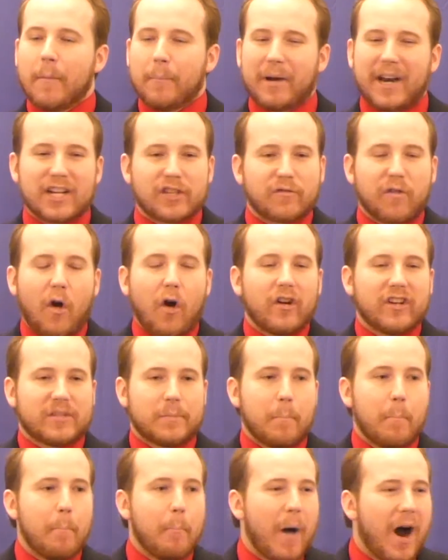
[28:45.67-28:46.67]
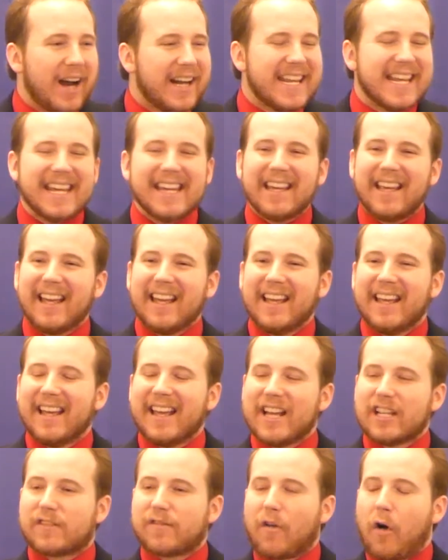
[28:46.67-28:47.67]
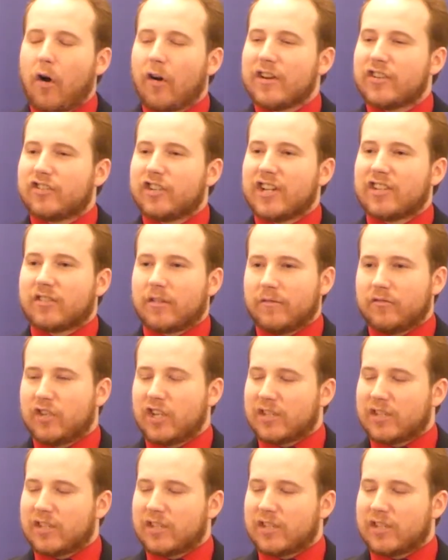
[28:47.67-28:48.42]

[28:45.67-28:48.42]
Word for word: But as far as money, as far as just,